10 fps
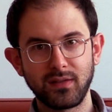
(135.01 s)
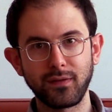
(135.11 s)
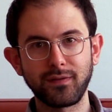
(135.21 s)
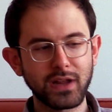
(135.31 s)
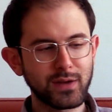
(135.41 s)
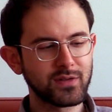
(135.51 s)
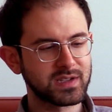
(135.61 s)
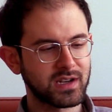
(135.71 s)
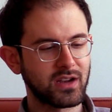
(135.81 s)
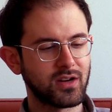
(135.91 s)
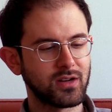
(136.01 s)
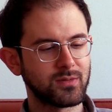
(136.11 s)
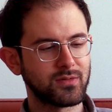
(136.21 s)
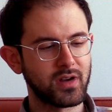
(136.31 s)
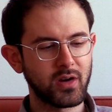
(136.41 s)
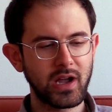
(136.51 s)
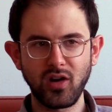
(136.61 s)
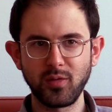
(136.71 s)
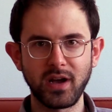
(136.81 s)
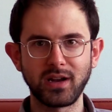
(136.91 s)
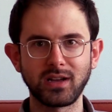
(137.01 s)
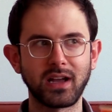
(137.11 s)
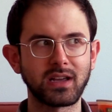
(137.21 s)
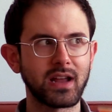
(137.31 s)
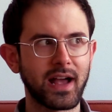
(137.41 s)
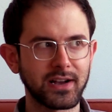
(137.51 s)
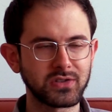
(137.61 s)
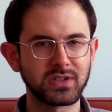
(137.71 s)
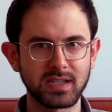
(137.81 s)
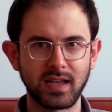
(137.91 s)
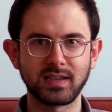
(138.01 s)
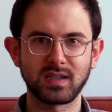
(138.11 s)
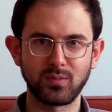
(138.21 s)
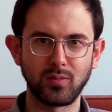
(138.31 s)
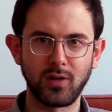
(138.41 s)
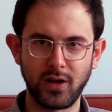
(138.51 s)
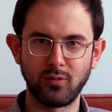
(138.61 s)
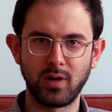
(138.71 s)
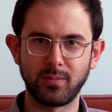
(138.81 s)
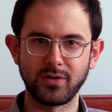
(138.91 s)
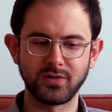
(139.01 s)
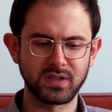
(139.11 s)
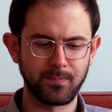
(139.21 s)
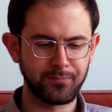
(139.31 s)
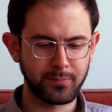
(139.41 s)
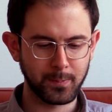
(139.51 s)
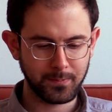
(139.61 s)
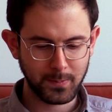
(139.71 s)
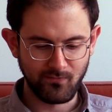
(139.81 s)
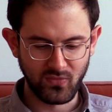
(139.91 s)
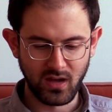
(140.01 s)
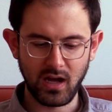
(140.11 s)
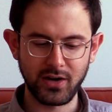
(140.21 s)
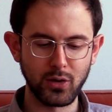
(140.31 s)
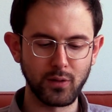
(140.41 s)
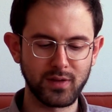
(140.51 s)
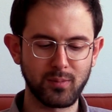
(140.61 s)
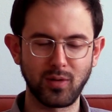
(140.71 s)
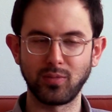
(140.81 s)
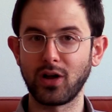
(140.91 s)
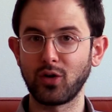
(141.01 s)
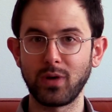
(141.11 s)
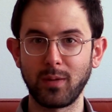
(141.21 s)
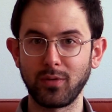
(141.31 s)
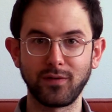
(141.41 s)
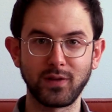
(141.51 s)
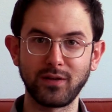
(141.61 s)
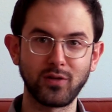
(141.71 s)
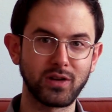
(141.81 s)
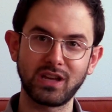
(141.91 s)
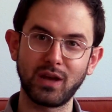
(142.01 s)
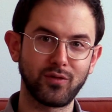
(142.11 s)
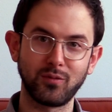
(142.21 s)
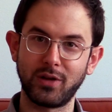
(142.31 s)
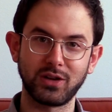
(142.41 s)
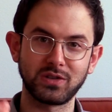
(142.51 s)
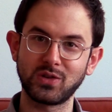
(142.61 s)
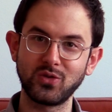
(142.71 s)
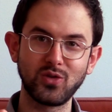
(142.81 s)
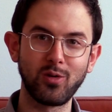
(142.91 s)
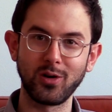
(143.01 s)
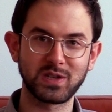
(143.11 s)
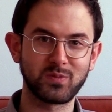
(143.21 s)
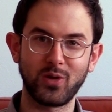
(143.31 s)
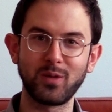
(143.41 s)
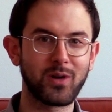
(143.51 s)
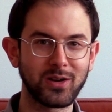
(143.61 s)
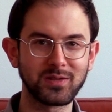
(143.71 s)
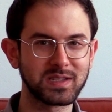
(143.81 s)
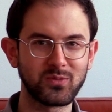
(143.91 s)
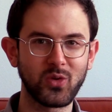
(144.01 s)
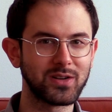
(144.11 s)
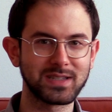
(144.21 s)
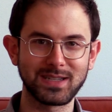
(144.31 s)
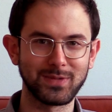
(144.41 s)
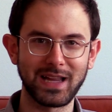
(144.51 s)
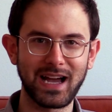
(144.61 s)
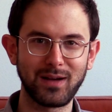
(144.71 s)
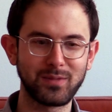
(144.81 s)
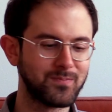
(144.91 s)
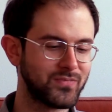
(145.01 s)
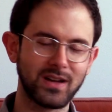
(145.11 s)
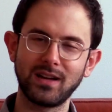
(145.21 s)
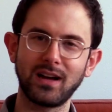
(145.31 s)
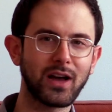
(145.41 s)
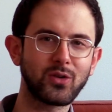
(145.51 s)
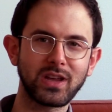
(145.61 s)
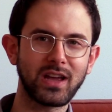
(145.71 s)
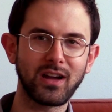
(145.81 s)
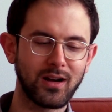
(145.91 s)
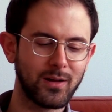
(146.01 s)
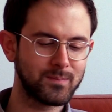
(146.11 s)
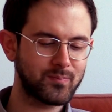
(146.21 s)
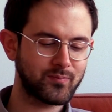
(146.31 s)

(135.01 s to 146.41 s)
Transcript: The flavors in here, very aromatic. I can actually taste the poblano peppers. I don't know if that poblano pepper flavoring came from like a tube or a spray bottle somewhere in some lab. I don't care.